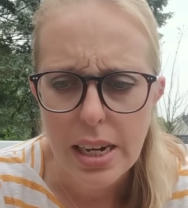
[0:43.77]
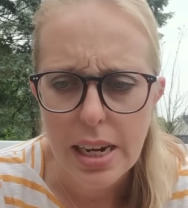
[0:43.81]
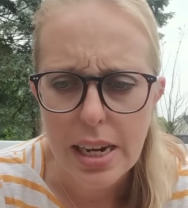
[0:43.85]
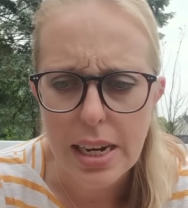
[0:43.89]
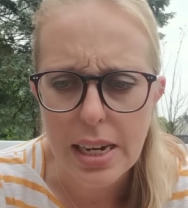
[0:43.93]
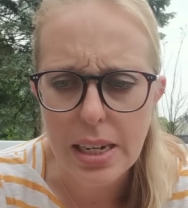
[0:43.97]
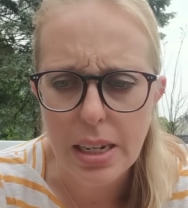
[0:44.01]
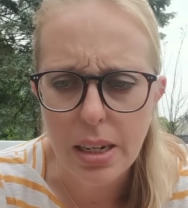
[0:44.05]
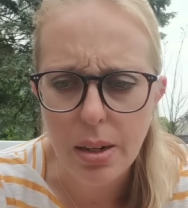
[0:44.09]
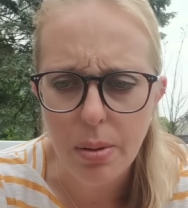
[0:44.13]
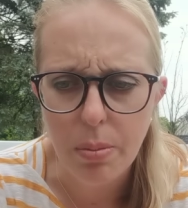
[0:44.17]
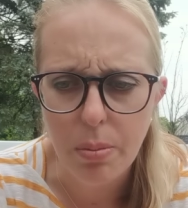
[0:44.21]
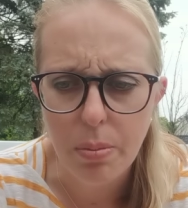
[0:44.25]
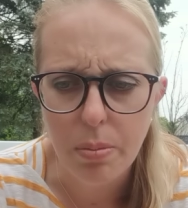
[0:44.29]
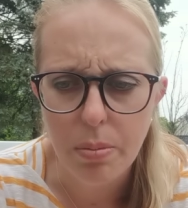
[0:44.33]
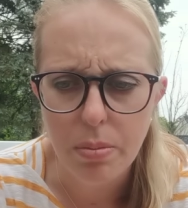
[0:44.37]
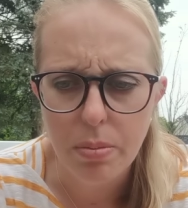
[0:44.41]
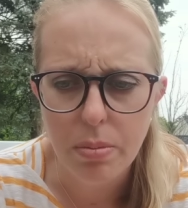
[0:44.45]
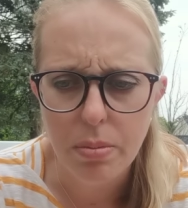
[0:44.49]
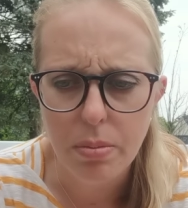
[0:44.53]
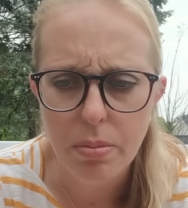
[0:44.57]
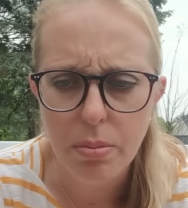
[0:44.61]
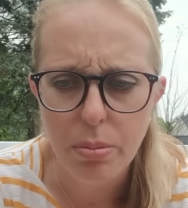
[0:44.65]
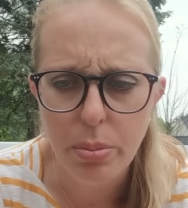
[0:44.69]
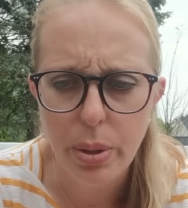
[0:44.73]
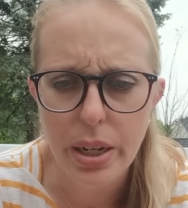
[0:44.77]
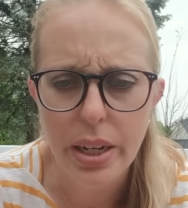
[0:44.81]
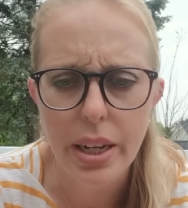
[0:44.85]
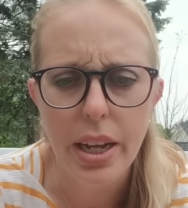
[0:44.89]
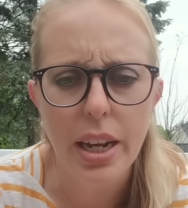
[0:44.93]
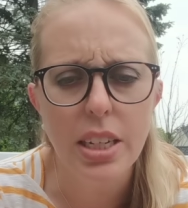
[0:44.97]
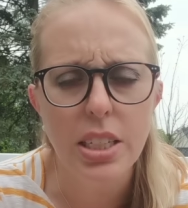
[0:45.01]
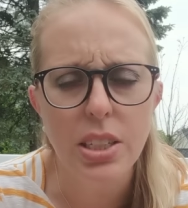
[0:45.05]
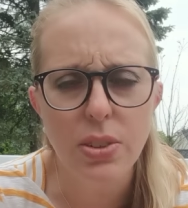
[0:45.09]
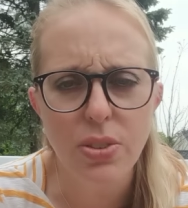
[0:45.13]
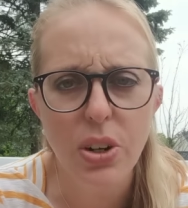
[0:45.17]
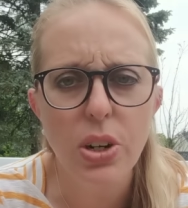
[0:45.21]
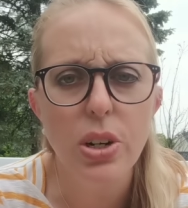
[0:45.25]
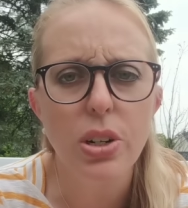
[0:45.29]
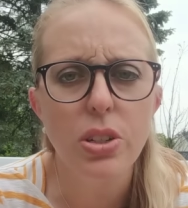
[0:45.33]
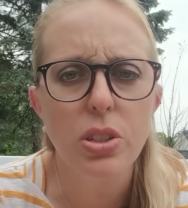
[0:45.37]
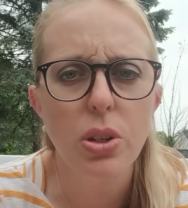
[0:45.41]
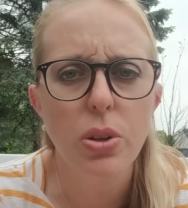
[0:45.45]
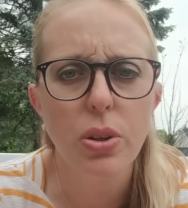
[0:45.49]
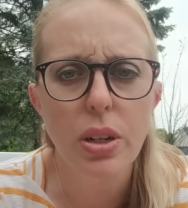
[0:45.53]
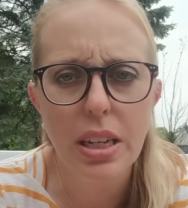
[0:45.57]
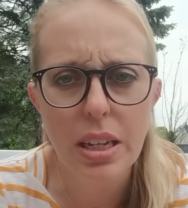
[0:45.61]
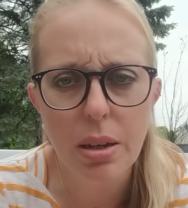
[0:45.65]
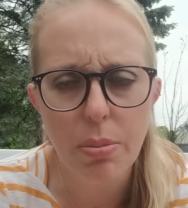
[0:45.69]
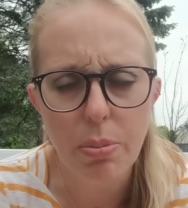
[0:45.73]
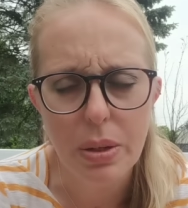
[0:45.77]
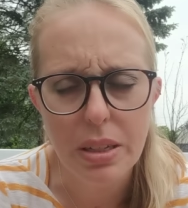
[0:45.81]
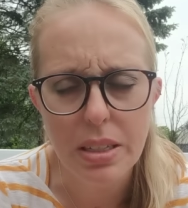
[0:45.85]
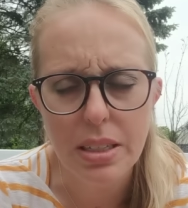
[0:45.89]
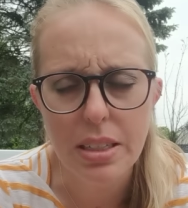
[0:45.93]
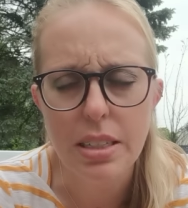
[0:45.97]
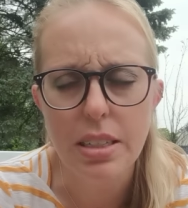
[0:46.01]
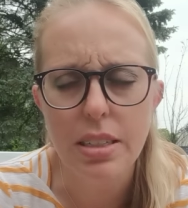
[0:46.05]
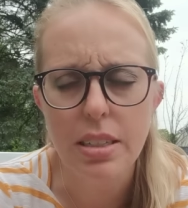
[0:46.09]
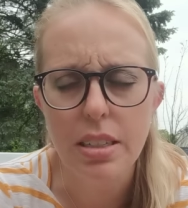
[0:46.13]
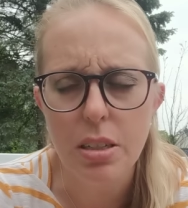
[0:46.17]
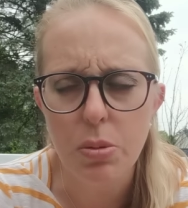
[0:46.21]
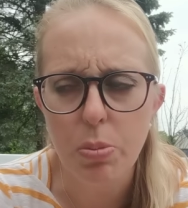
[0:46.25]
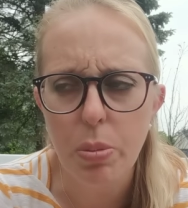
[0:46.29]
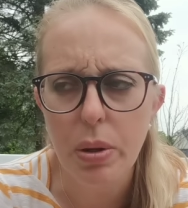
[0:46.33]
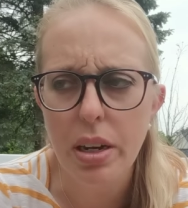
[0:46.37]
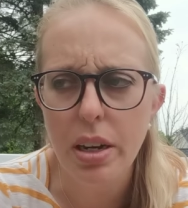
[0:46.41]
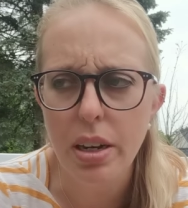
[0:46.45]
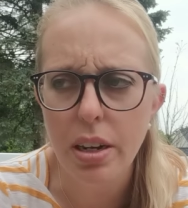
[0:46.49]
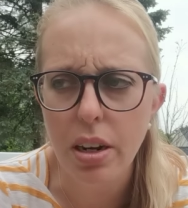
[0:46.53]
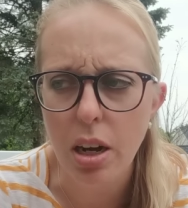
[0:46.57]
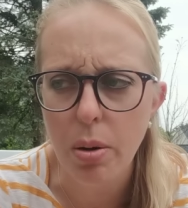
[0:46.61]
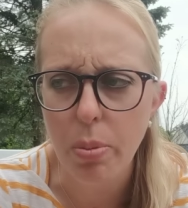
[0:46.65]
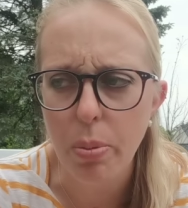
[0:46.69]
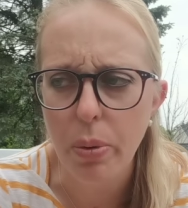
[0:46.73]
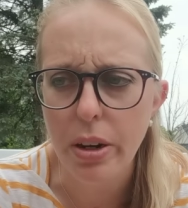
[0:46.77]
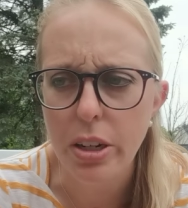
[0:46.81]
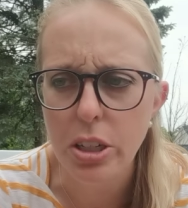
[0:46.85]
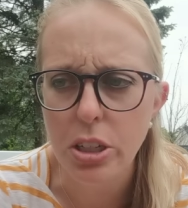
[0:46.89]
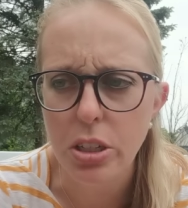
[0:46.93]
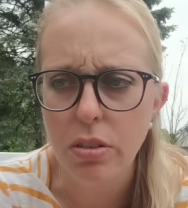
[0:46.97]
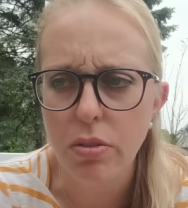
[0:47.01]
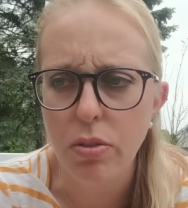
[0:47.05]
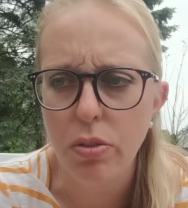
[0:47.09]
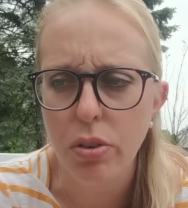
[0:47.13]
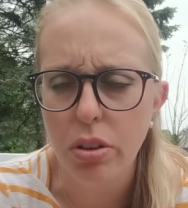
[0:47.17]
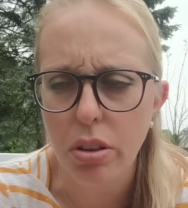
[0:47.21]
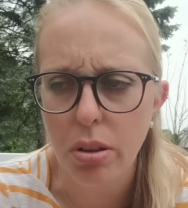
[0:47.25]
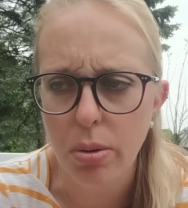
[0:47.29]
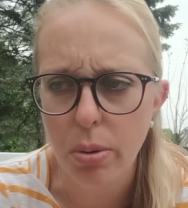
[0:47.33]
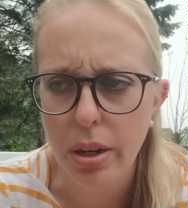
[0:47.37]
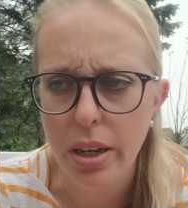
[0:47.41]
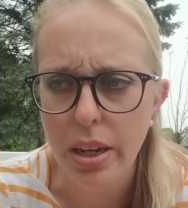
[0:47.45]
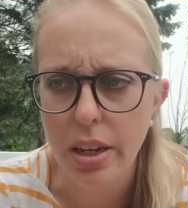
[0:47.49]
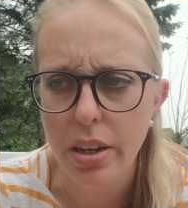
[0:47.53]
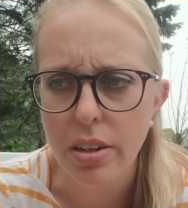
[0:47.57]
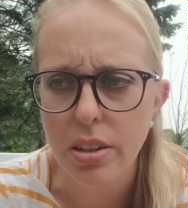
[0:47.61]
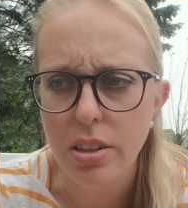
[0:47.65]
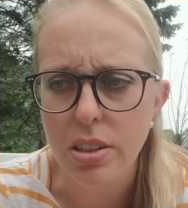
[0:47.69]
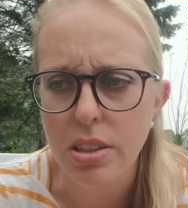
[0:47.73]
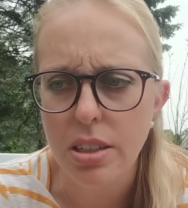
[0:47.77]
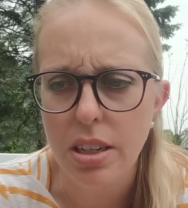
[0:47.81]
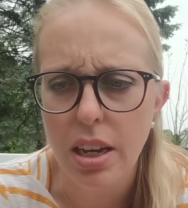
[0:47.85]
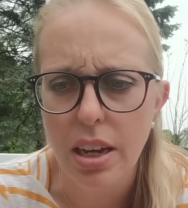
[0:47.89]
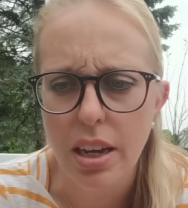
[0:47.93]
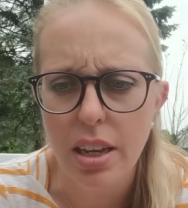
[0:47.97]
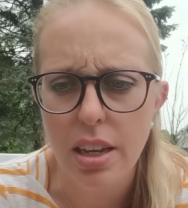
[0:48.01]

But as far as owning a business, it's been in operation for 3 years.